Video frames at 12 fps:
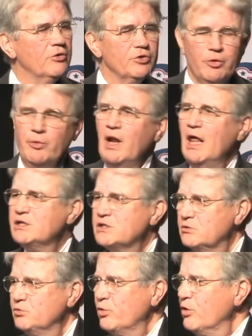Do you
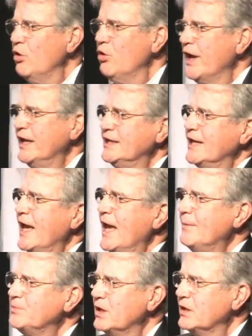realize we're all
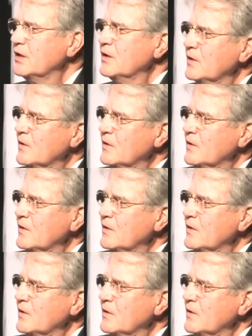handicapped?